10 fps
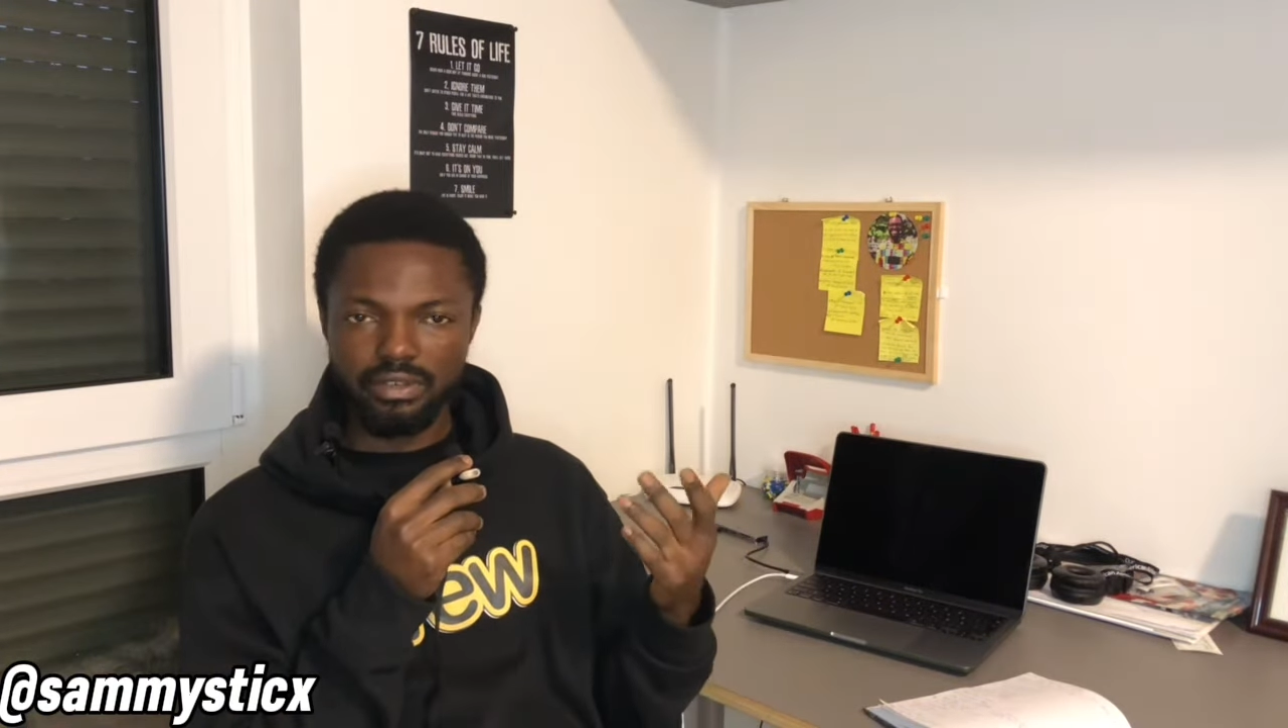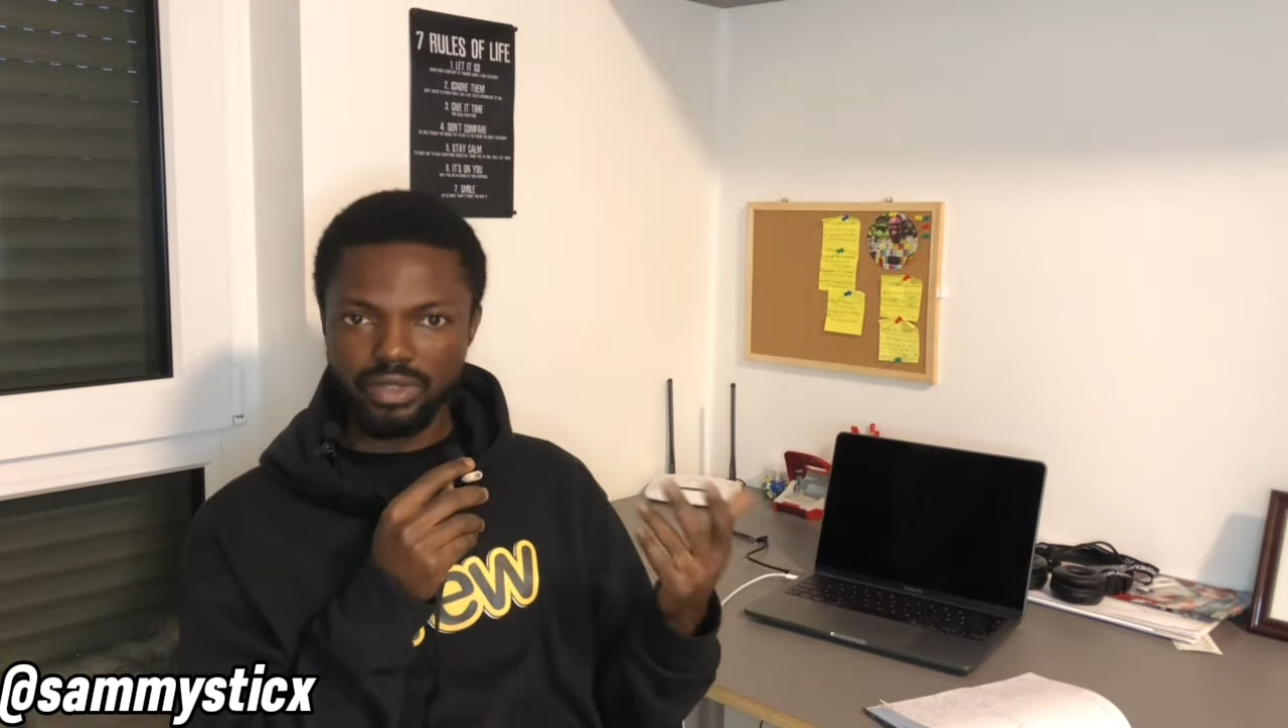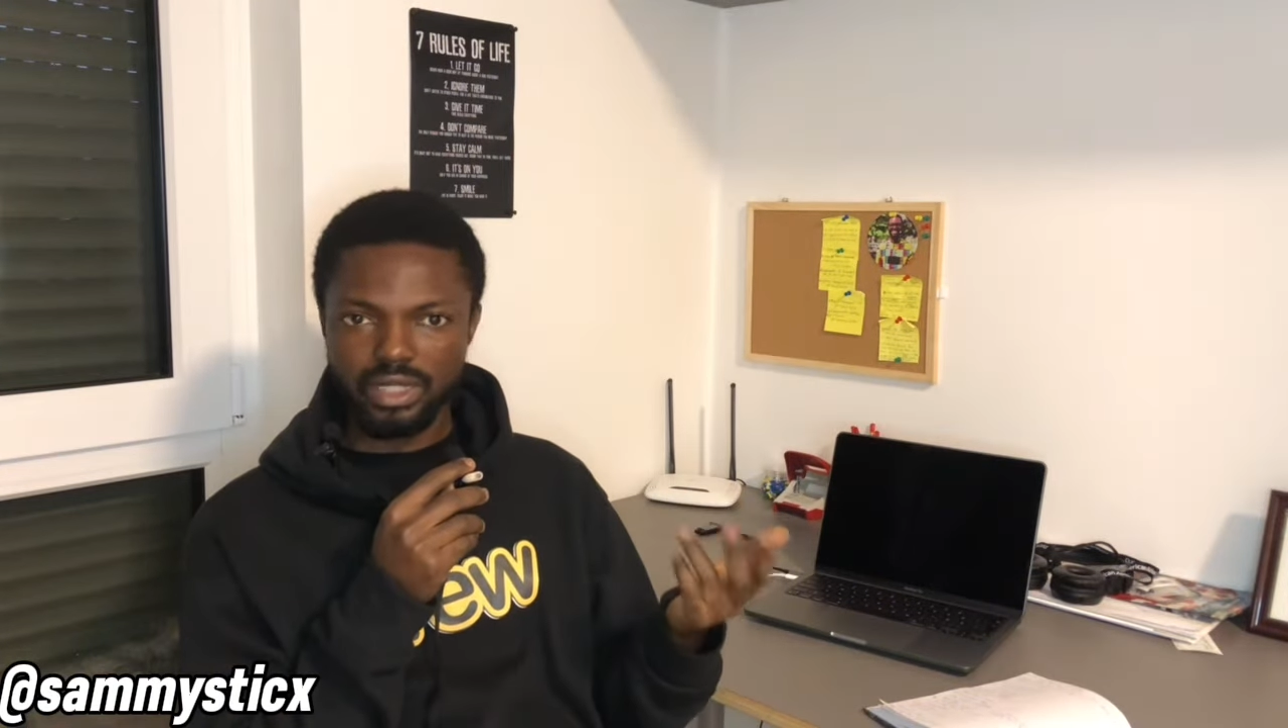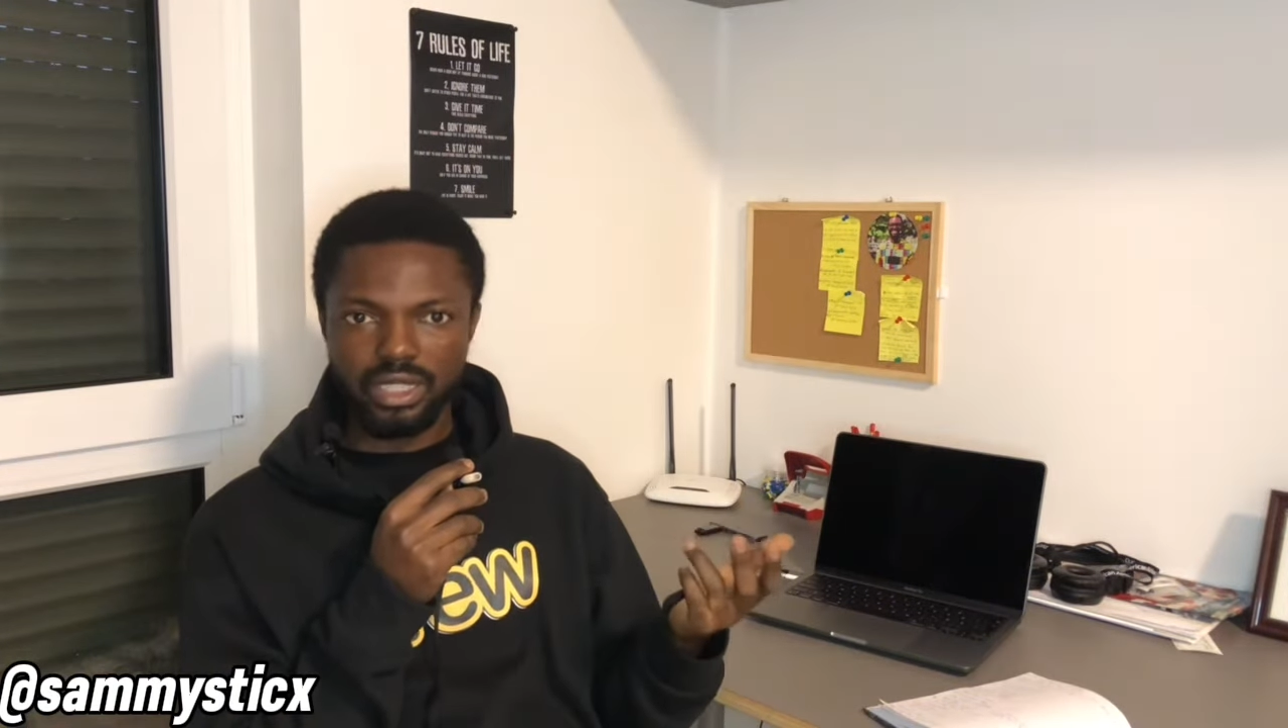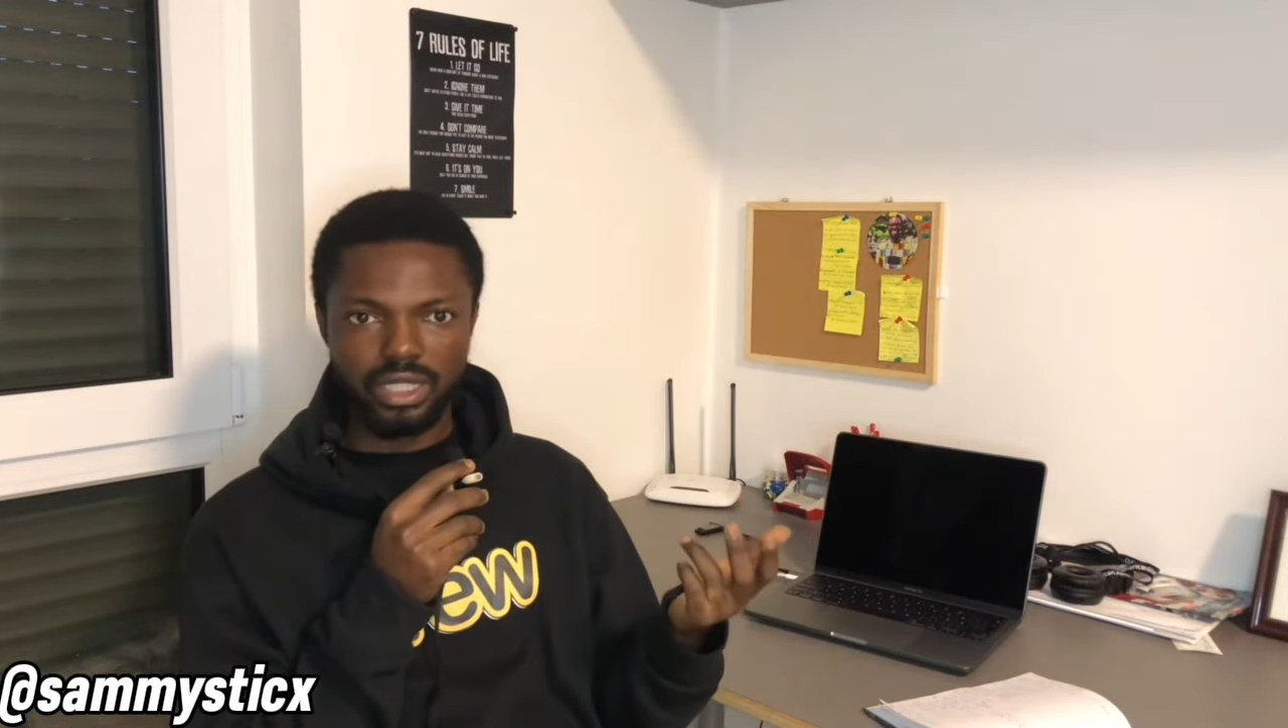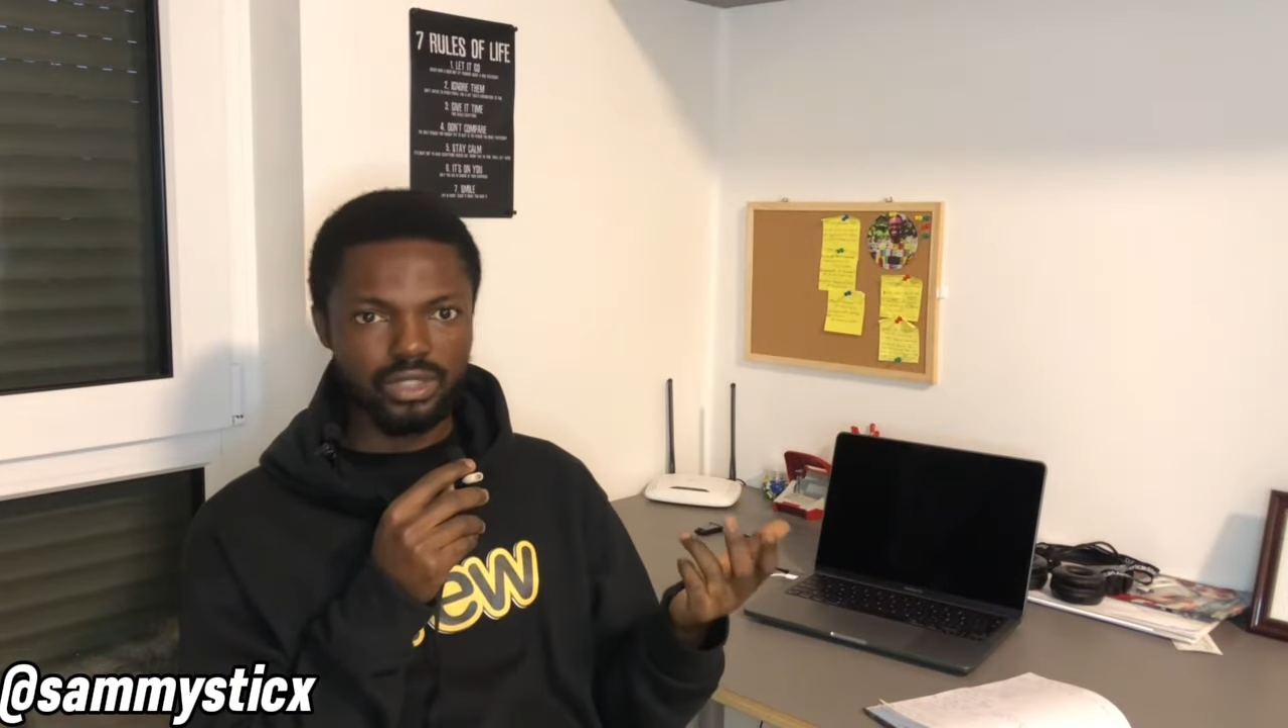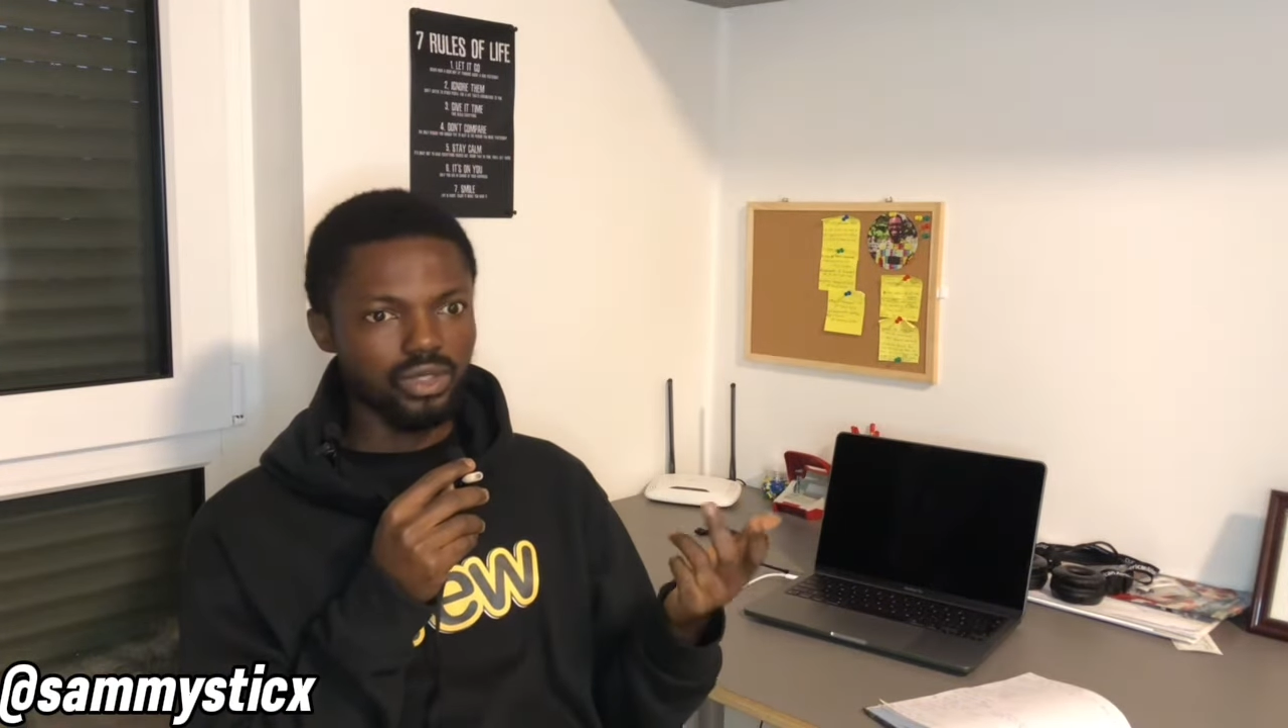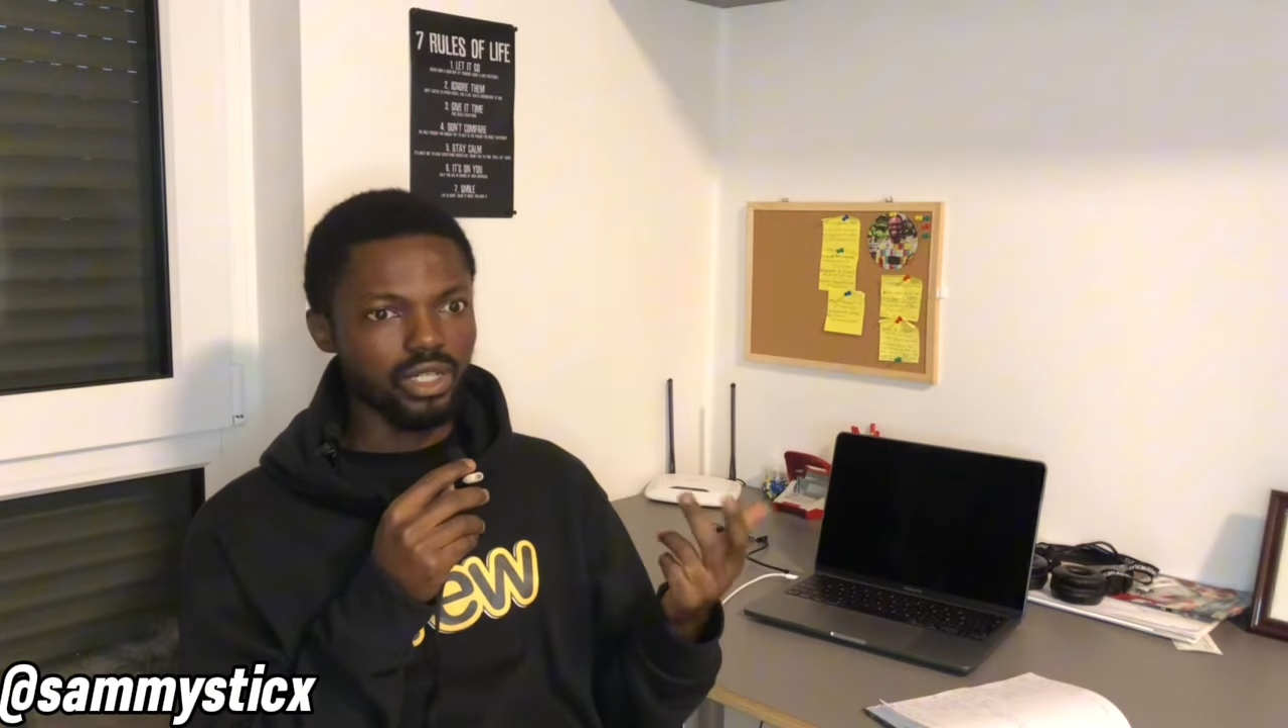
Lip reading: everything.